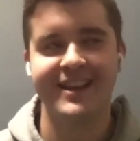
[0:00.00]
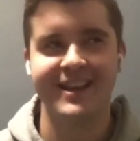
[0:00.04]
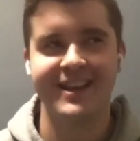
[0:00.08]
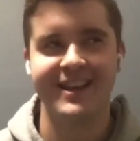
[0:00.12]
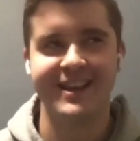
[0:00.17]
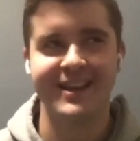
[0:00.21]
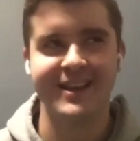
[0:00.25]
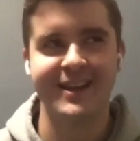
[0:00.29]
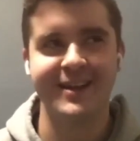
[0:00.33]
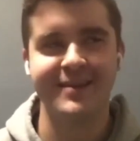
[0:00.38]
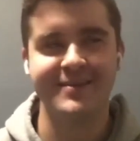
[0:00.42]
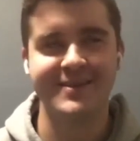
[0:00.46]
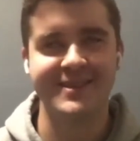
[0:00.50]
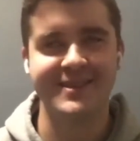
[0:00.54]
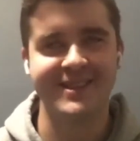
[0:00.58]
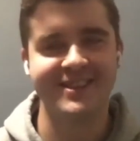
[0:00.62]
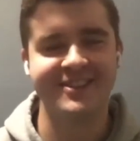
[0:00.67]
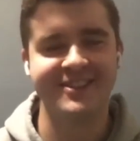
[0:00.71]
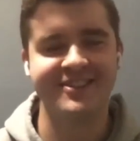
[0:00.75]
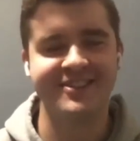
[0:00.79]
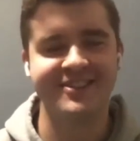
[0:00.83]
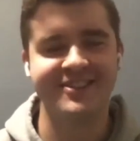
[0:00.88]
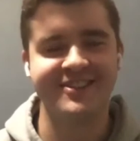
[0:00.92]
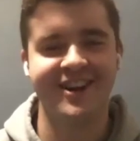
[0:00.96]
comes
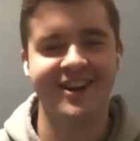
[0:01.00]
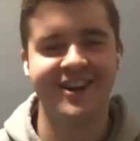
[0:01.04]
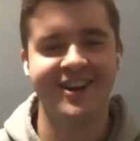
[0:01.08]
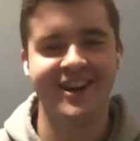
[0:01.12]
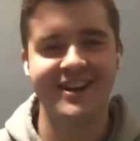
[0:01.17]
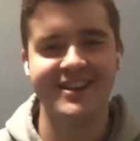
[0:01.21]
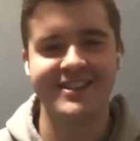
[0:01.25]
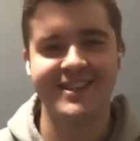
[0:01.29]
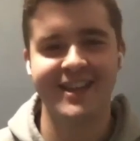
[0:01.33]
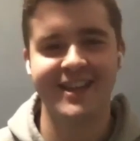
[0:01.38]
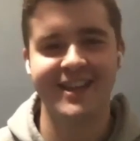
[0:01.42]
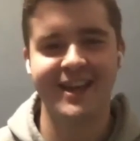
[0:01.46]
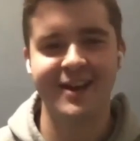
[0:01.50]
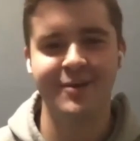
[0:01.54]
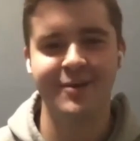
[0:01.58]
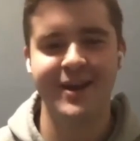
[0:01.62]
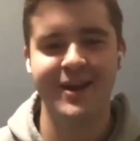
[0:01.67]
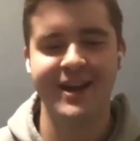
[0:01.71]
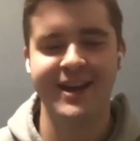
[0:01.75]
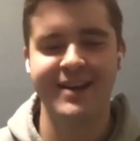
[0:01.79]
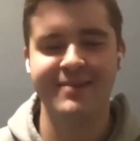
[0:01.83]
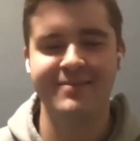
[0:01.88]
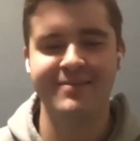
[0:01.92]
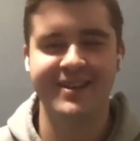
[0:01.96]
across that
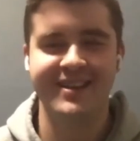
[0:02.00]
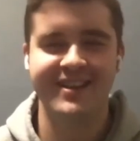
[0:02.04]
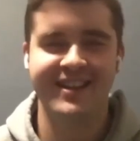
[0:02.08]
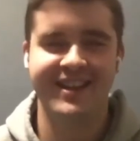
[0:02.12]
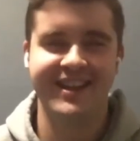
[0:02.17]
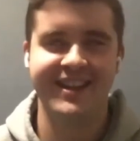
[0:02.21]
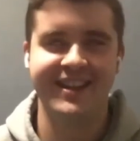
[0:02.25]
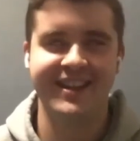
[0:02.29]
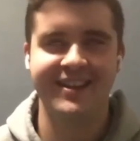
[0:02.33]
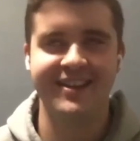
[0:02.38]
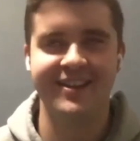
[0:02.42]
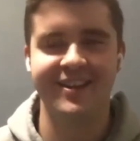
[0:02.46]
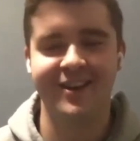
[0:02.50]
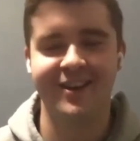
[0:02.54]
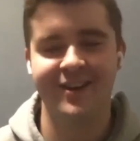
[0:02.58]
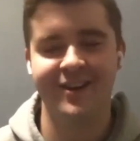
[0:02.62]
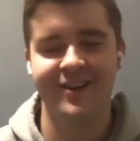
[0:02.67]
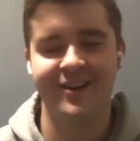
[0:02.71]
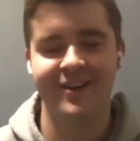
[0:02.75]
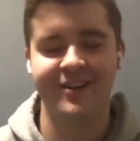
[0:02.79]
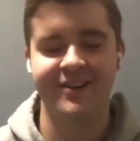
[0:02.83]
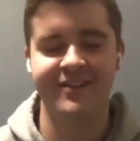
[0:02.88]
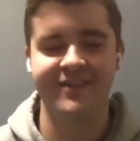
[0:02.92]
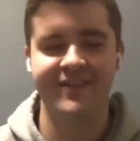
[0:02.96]
way, but like
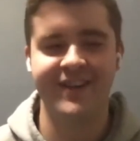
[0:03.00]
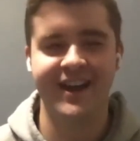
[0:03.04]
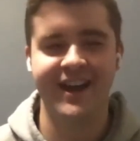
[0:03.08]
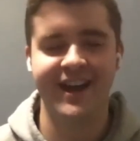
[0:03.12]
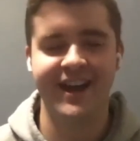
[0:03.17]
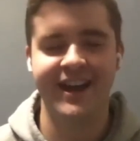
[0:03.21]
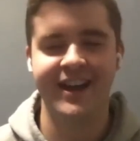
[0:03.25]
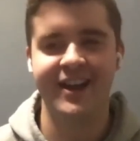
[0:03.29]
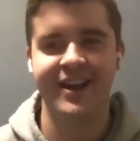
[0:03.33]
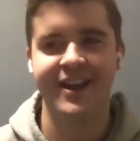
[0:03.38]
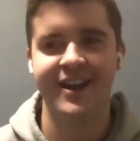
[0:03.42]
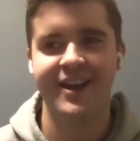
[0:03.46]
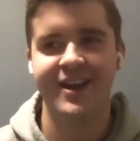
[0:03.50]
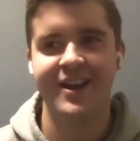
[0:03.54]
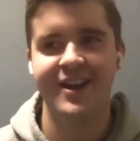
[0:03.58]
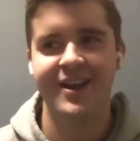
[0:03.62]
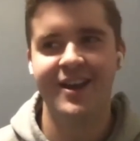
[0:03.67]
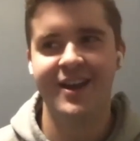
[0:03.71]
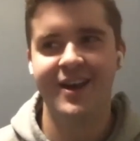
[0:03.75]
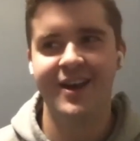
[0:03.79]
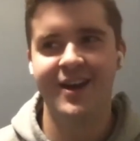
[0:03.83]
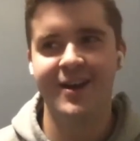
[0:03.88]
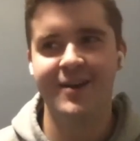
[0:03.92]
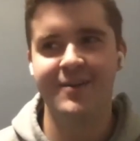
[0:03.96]
fine.
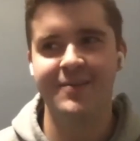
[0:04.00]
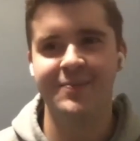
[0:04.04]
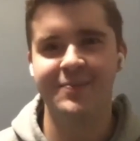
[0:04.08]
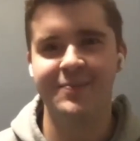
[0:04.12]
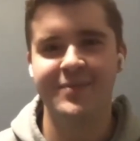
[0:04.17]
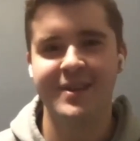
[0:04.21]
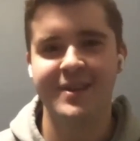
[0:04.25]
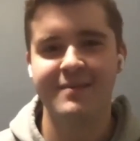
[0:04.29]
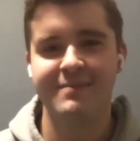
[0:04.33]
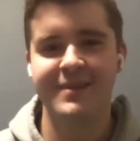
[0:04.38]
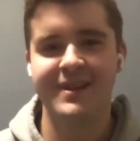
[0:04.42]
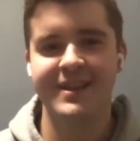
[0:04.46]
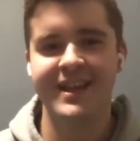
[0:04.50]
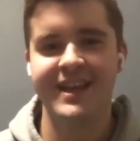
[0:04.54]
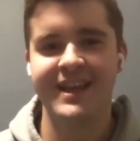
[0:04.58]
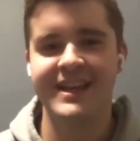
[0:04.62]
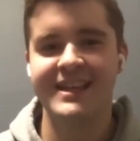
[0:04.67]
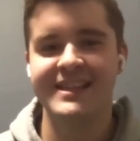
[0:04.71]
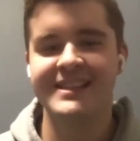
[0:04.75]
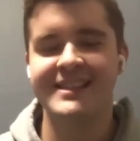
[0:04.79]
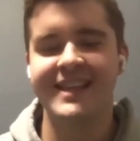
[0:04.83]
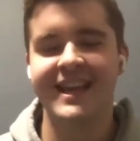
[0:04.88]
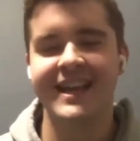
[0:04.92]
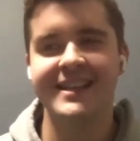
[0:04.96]
Um, but like
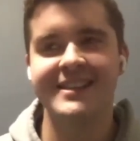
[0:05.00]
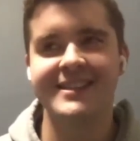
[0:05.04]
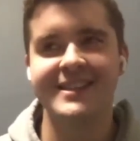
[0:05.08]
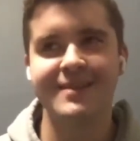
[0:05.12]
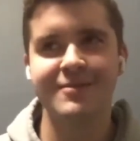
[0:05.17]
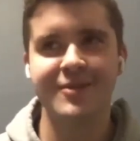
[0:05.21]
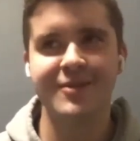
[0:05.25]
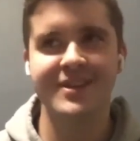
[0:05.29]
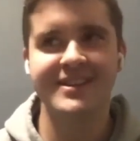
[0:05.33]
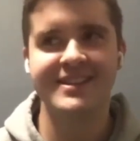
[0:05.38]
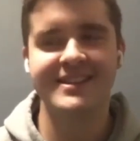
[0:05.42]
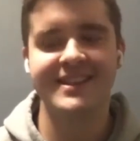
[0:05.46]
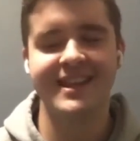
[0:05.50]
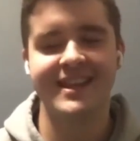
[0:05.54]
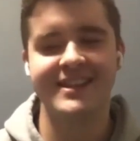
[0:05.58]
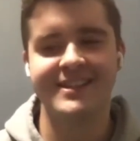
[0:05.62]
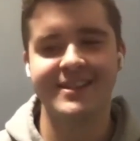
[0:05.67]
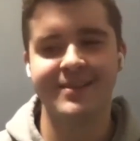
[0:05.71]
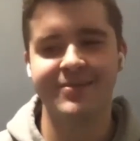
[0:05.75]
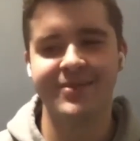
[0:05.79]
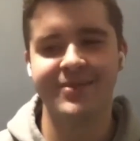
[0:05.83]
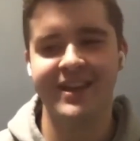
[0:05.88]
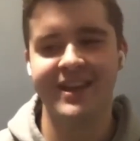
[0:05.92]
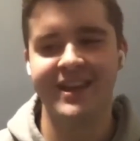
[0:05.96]
say someone says
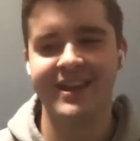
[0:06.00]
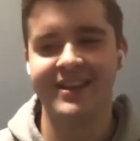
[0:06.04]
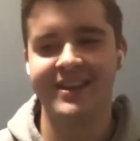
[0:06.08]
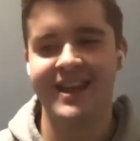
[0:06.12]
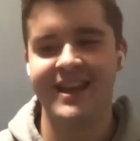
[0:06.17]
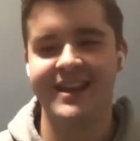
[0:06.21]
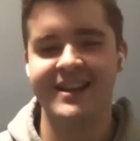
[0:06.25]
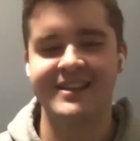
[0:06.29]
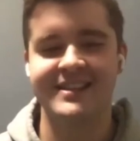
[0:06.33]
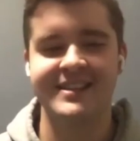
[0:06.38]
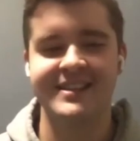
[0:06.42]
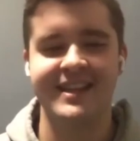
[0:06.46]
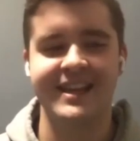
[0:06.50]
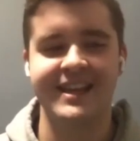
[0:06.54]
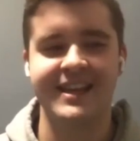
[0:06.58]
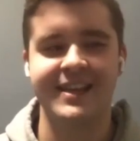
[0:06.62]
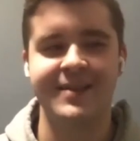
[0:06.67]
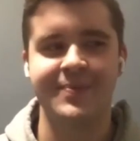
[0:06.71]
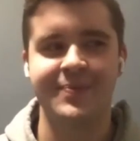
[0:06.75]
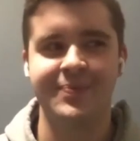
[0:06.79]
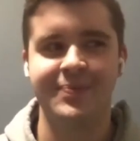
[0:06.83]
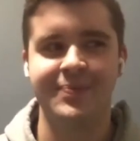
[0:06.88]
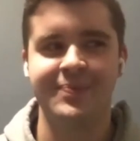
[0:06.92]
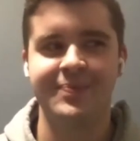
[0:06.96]
something that is like
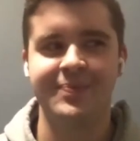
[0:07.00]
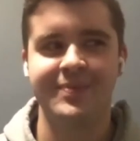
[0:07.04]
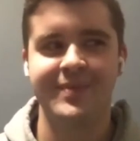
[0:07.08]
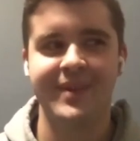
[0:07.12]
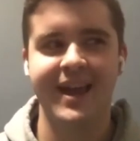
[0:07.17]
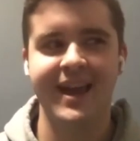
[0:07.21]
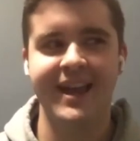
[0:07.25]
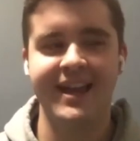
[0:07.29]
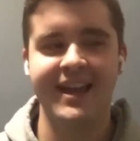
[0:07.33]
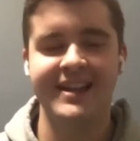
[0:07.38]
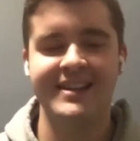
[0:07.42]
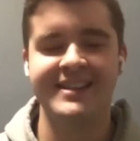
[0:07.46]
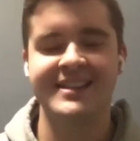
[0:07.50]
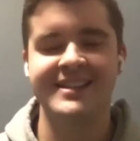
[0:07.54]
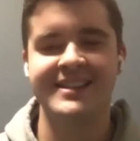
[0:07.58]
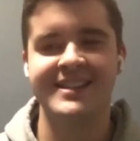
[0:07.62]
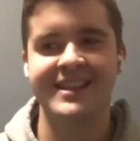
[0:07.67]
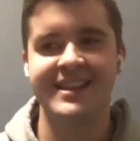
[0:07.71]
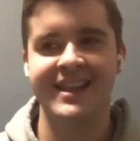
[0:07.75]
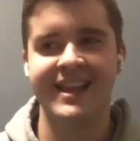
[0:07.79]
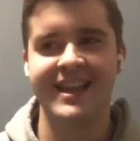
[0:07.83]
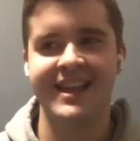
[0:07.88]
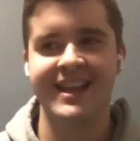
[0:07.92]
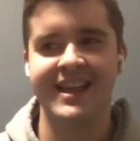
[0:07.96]
I guess
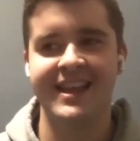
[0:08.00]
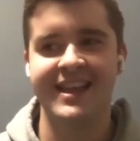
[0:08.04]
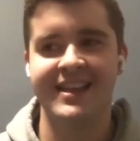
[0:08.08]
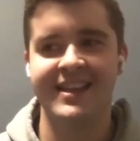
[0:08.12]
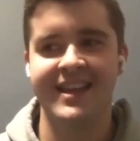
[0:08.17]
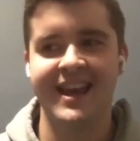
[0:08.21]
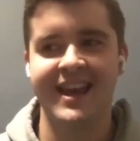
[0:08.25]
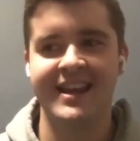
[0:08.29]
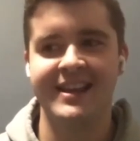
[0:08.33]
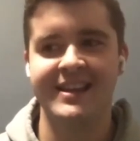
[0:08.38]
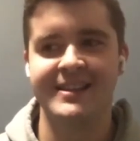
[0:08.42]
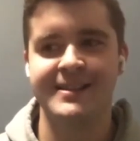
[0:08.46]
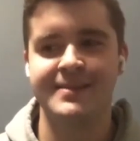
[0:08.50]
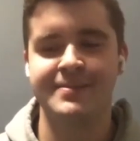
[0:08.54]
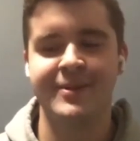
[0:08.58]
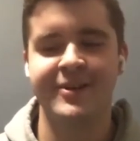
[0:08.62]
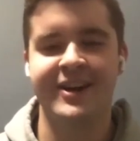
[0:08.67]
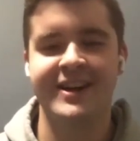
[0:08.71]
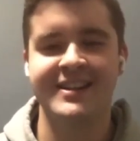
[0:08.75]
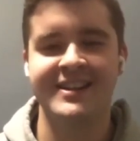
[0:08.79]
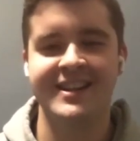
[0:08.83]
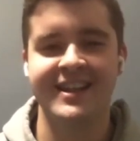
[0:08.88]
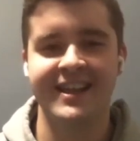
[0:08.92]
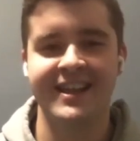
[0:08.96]
like that is
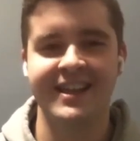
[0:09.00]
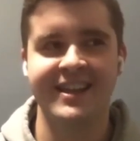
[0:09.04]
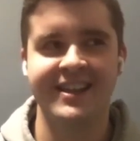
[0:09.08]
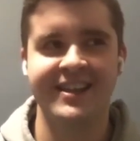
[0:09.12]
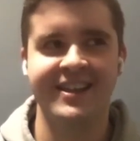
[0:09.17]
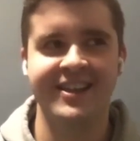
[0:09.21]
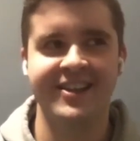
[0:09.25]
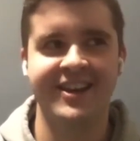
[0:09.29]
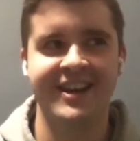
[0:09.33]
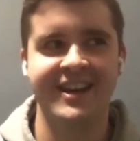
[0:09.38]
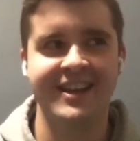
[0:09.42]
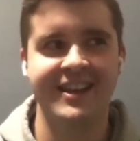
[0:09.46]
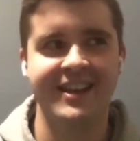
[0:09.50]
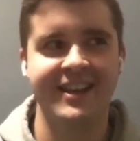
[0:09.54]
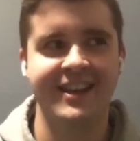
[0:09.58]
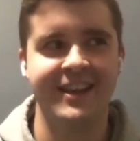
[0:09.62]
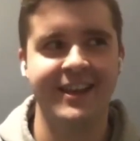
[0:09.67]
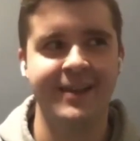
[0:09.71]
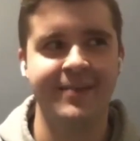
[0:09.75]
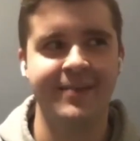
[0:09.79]
particularly